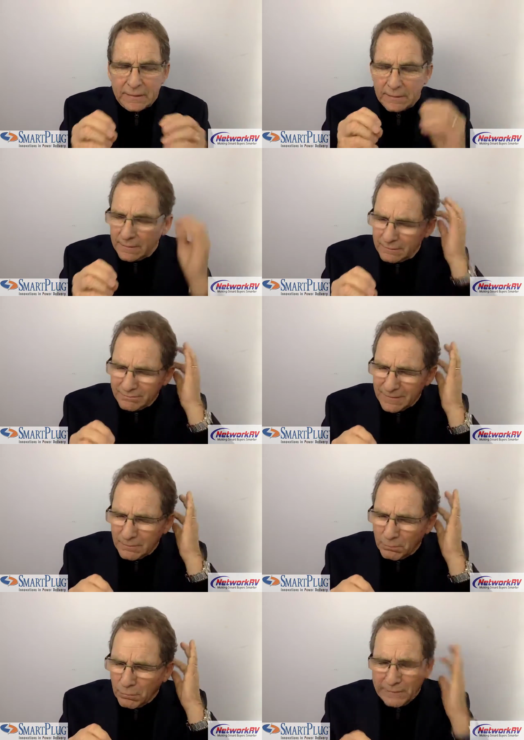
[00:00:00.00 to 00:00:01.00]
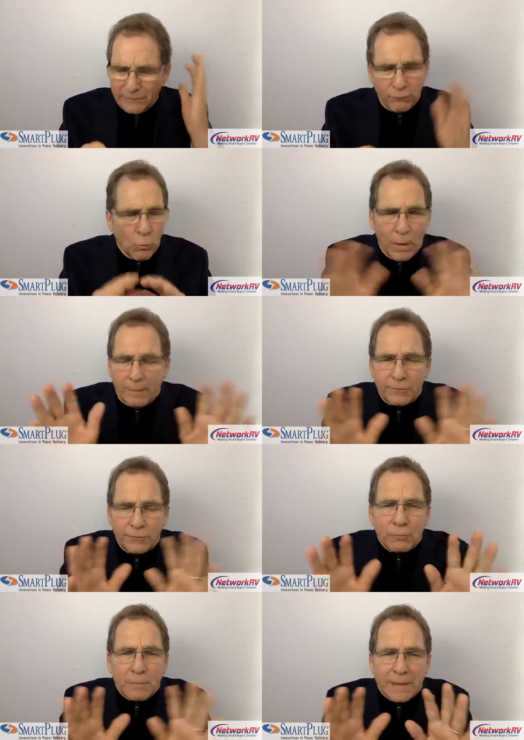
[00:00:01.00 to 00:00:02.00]
a, a brief one,
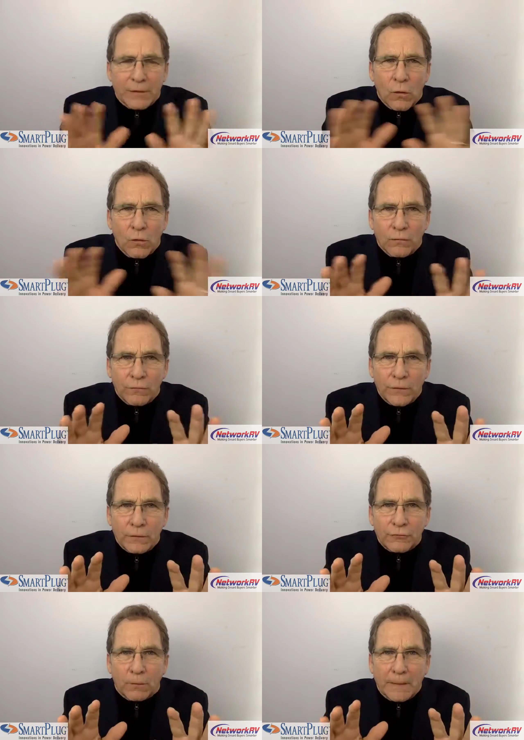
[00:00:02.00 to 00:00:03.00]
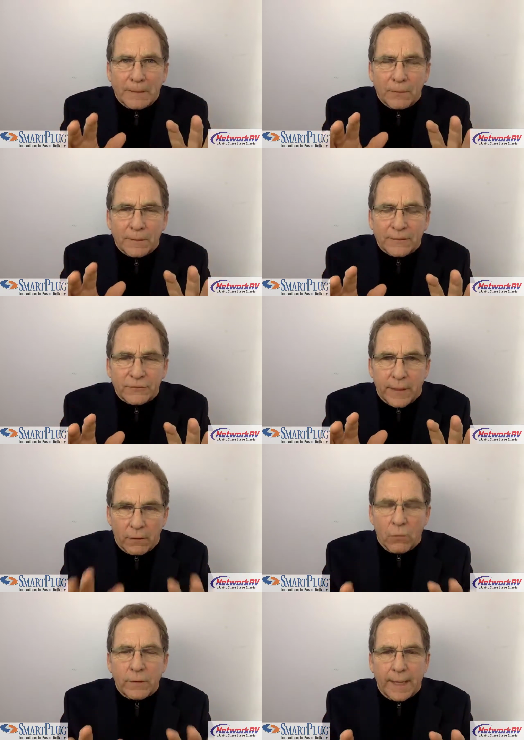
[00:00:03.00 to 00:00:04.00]
two minute overview so people could say,
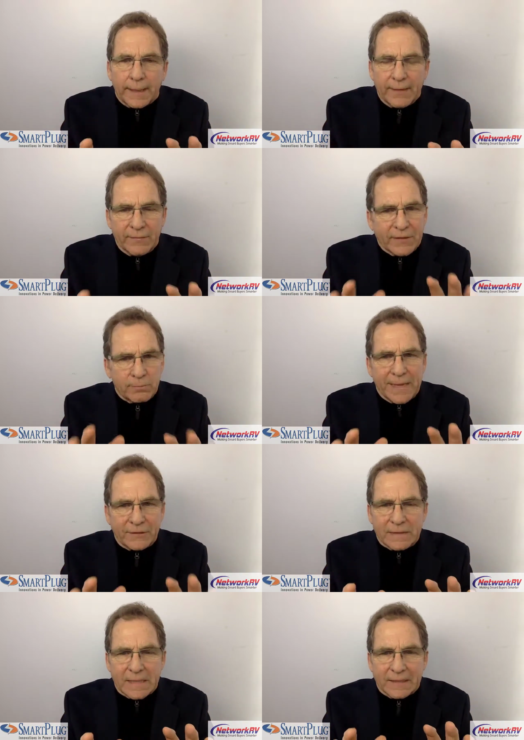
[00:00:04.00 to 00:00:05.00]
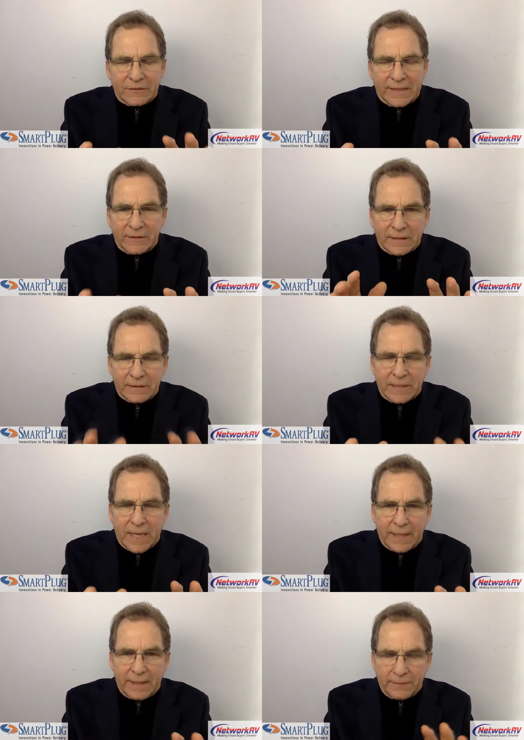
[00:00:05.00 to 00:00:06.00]
okay, hey, this makes a lot of sense. This
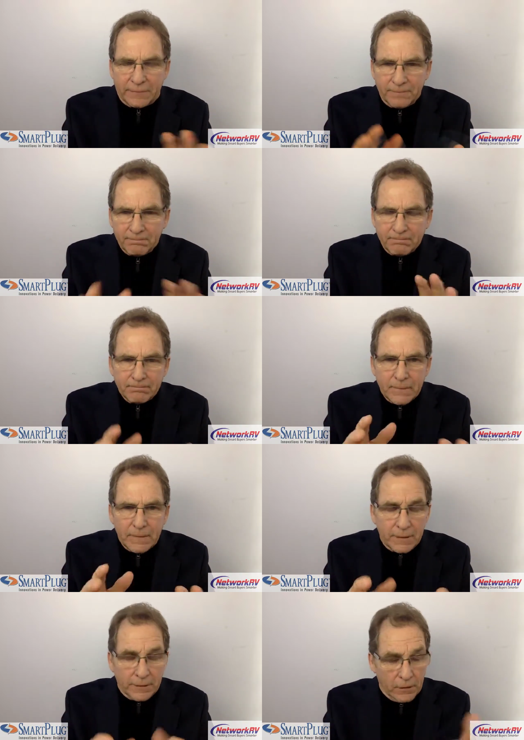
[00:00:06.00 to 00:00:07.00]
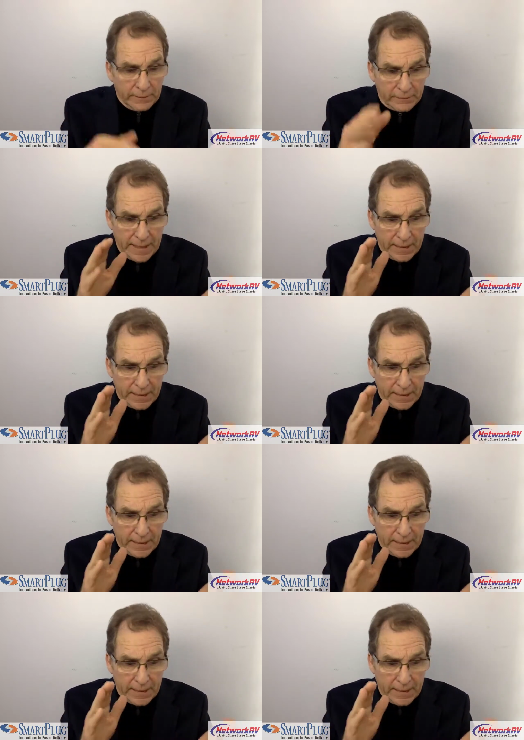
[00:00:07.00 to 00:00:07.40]
guy is, you know, he's got